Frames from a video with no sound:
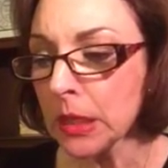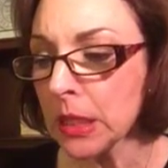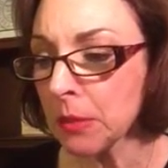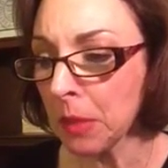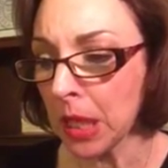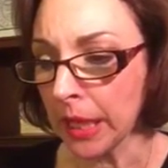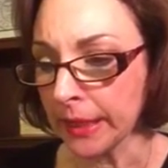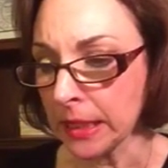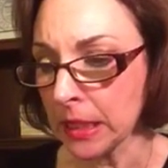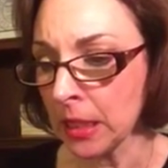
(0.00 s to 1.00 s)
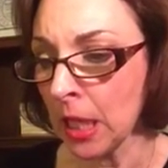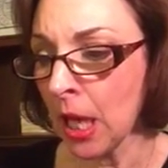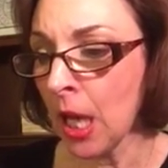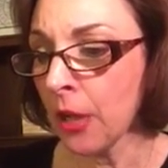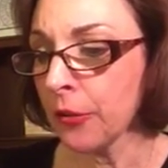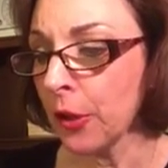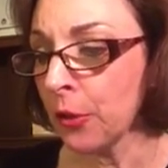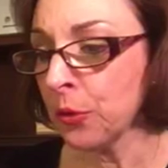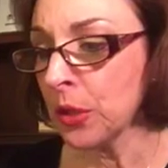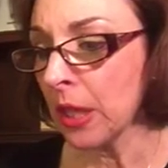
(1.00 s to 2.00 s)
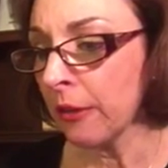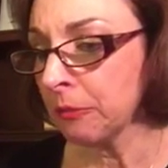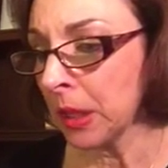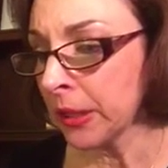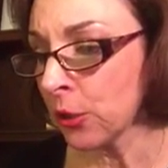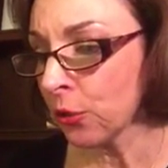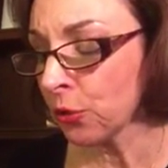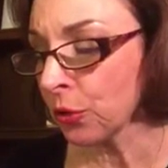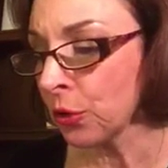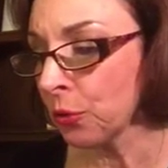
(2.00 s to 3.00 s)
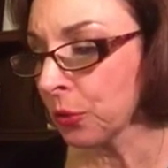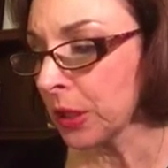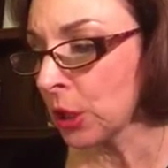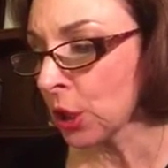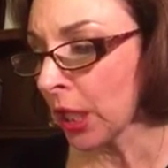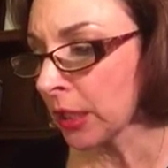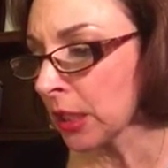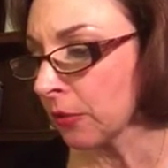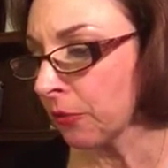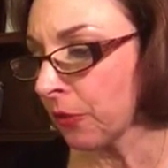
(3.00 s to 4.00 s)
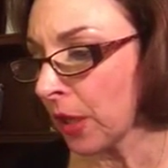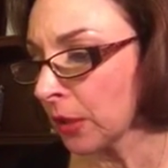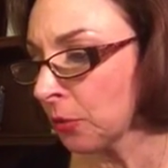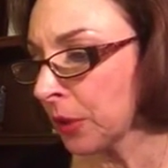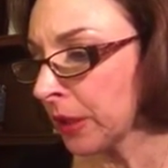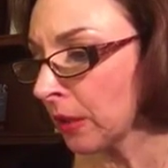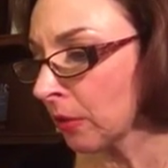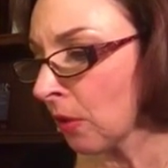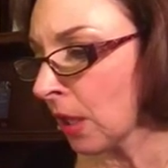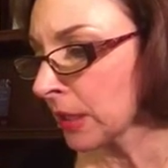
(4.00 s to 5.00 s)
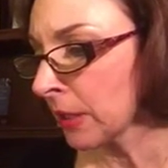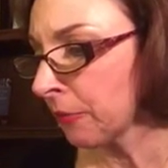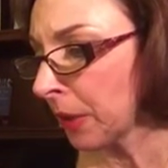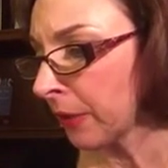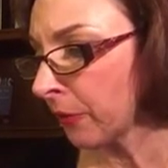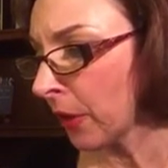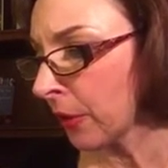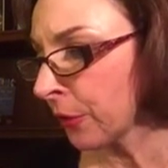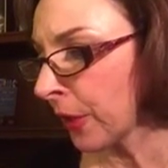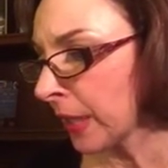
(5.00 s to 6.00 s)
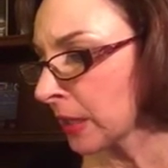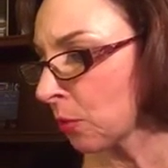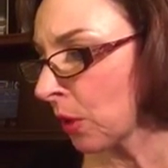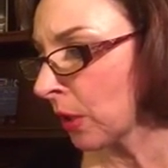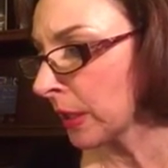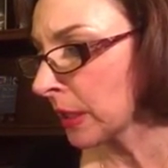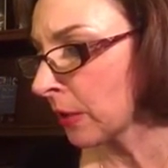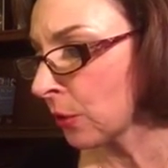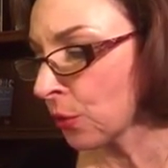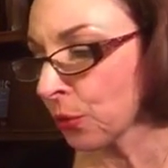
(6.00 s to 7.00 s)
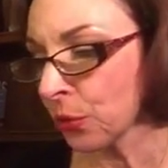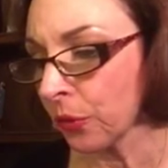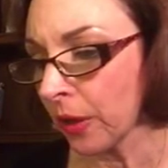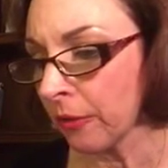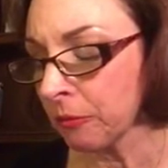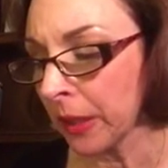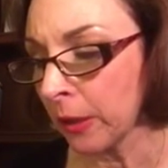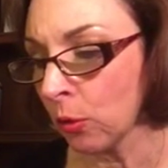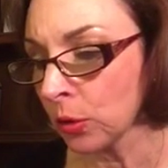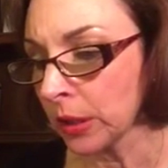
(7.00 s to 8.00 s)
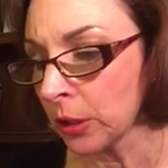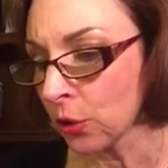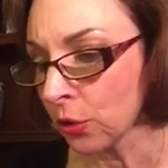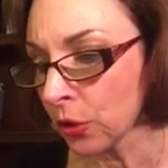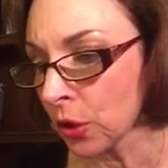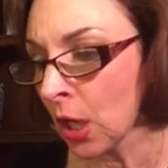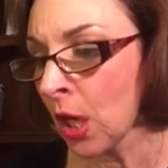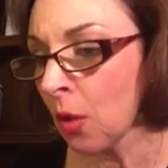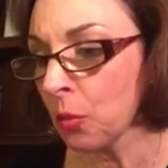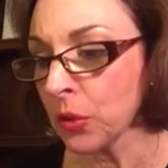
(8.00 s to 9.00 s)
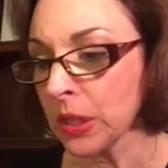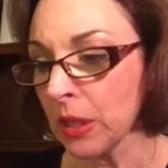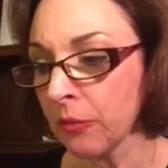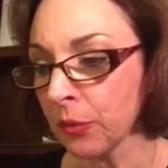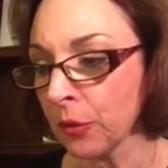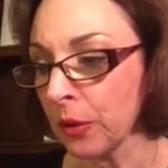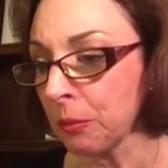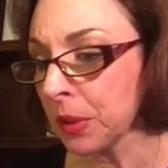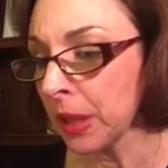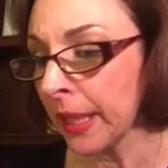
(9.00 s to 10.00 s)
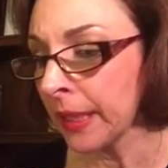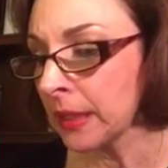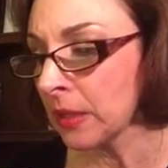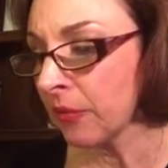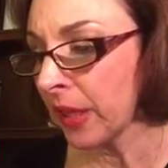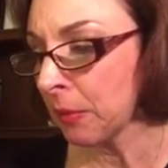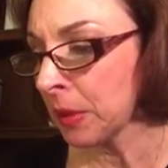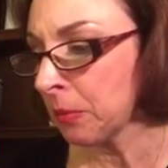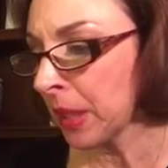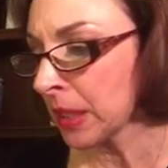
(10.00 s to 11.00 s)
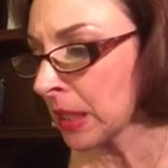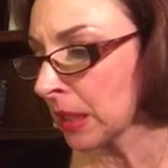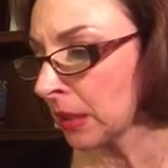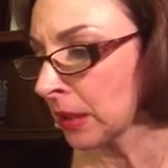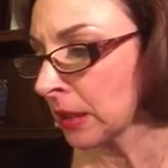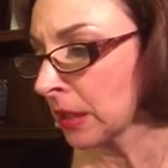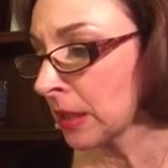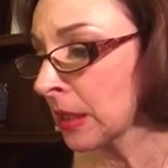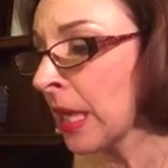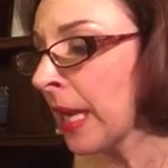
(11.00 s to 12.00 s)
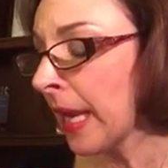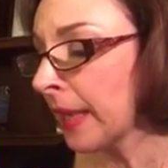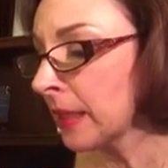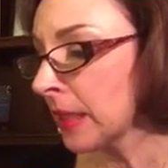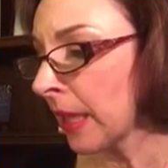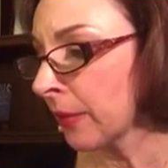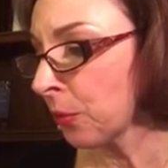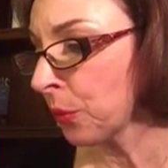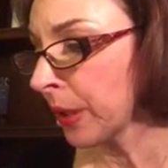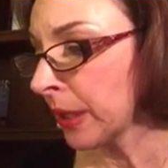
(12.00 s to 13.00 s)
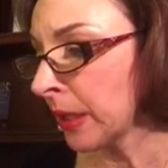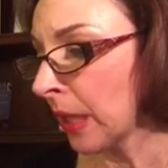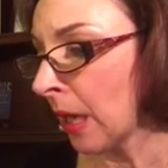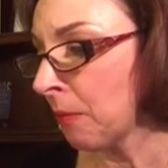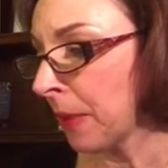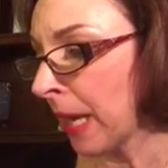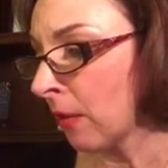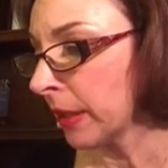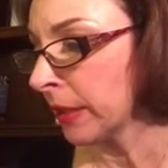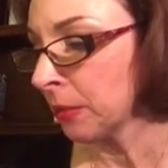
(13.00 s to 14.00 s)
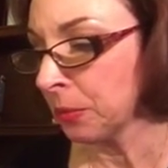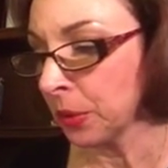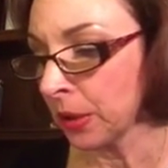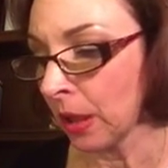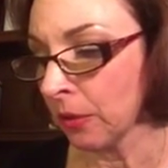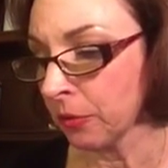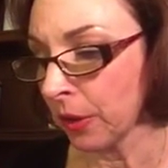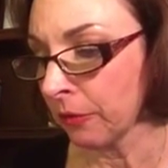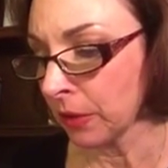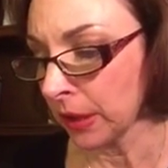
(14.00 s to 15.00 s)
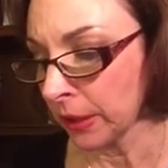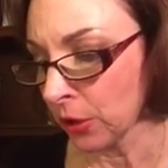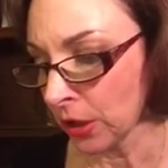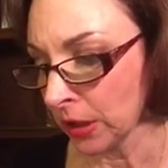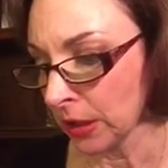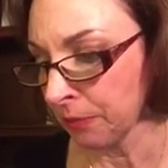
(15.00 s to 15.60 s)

demise. Those of my children who rejected following the laws of my father as well as the truth of my holy church will suffer the plagues, famine, pestilence, and death written about in the book of Revelation.